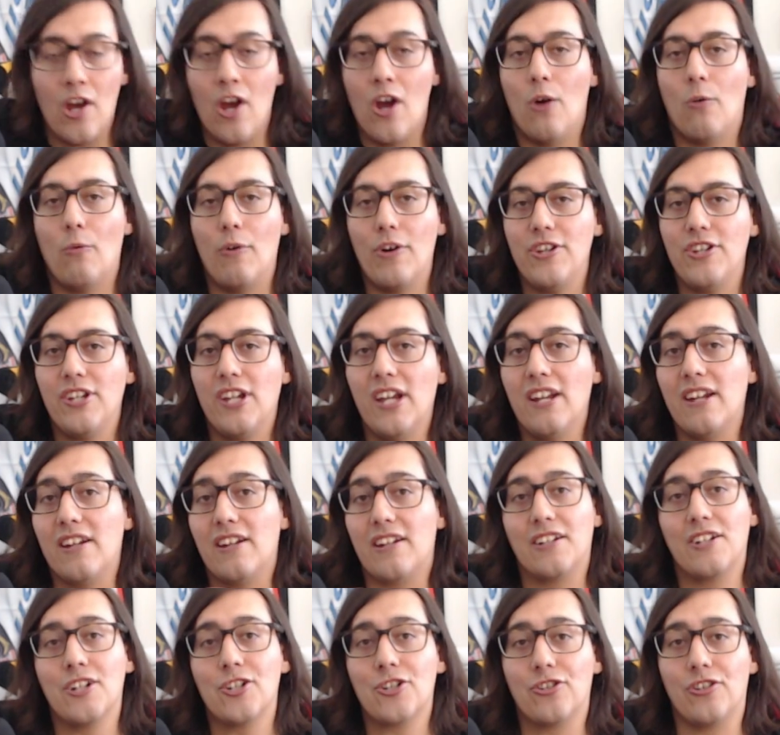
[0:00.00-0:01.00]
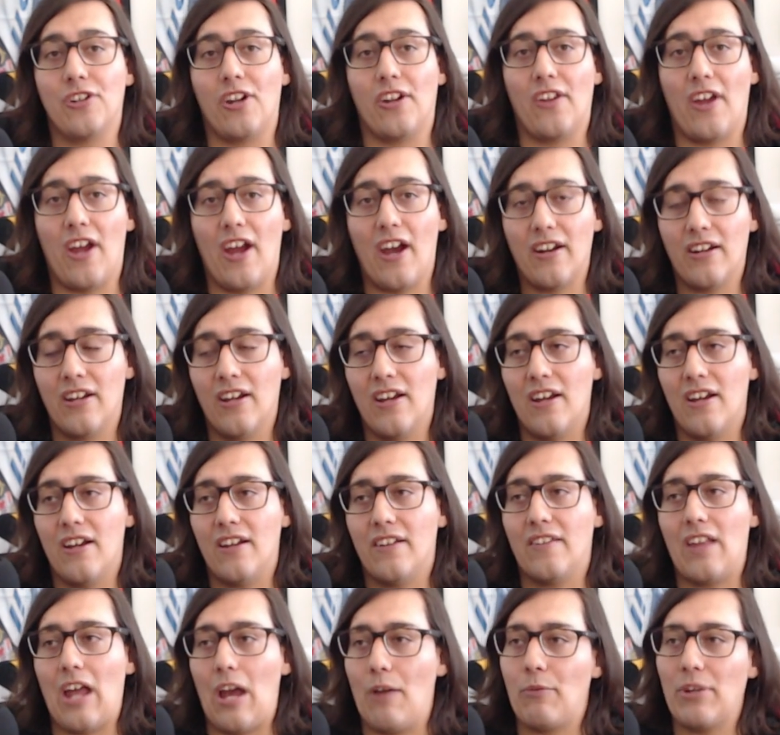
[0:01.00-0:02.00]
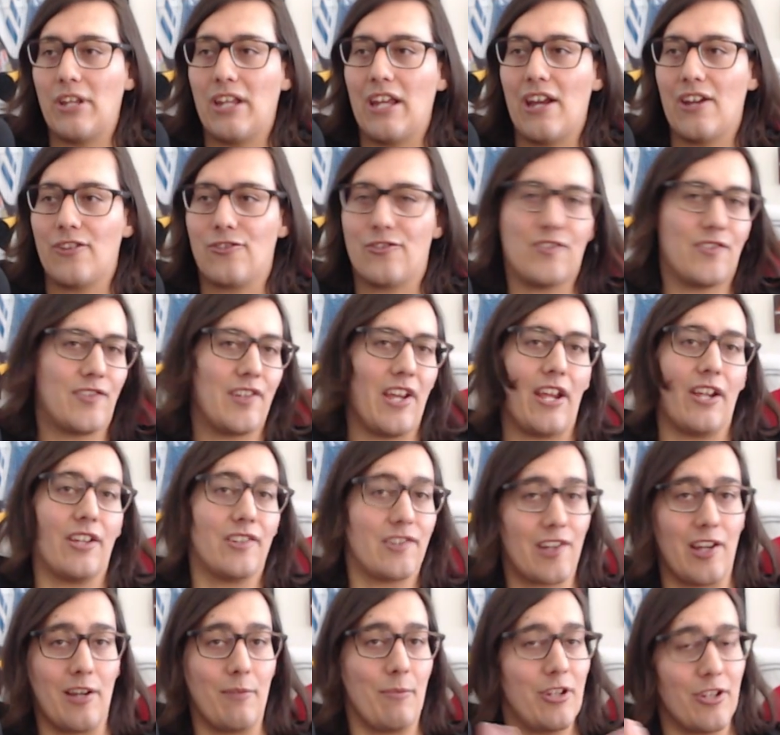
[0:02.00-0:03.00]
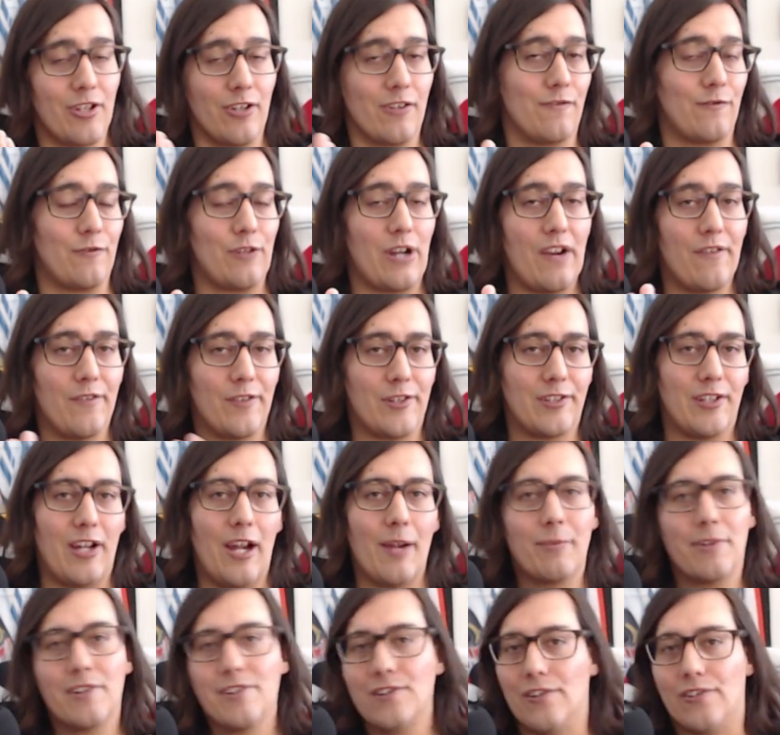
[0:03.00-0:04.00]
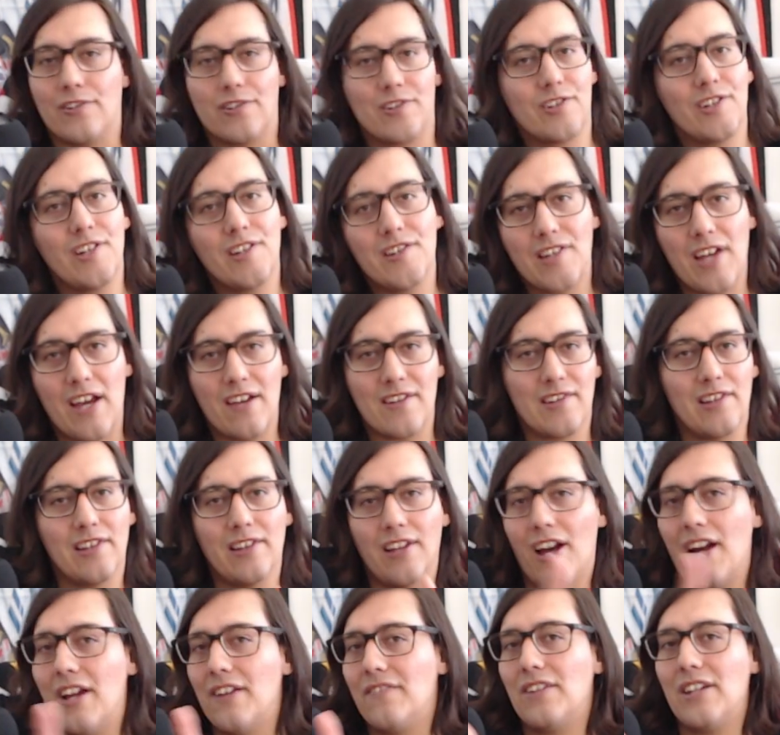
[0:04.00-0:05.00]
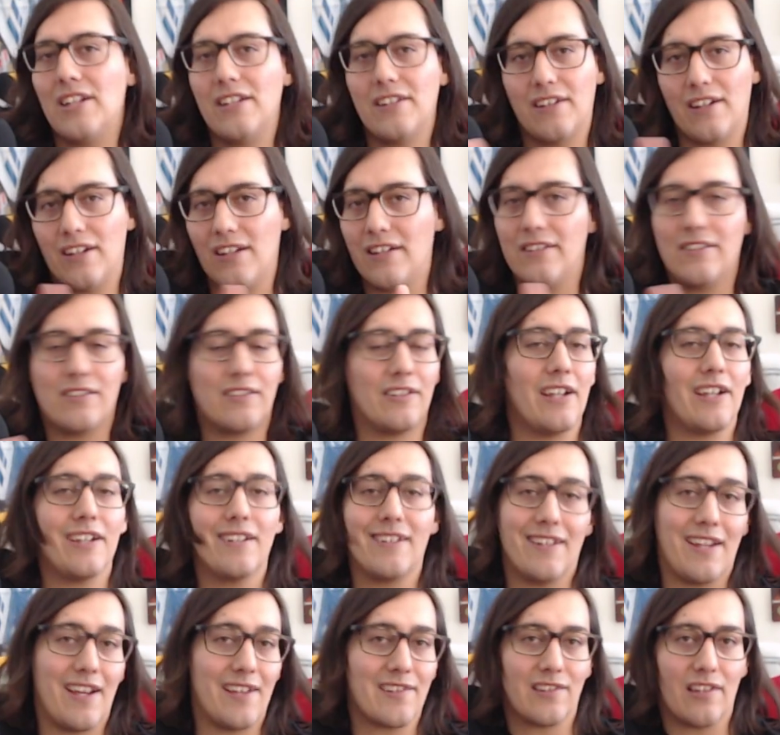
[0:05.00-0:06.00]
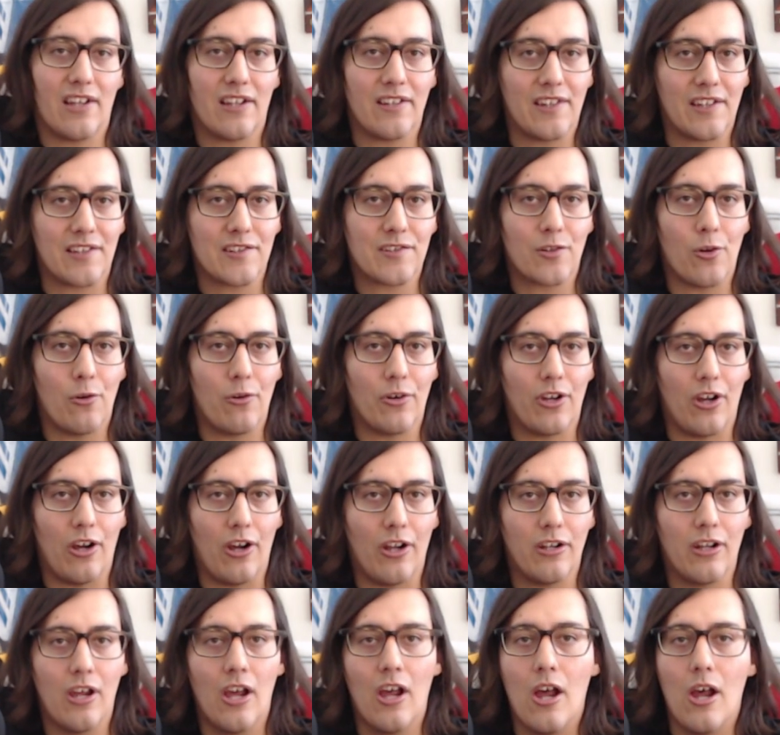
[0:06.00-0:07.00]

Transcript: What you get in addition to that, that we can't just say it's going to be there for every time. Because look, Sheets has a life. He he he has a lot of things going on.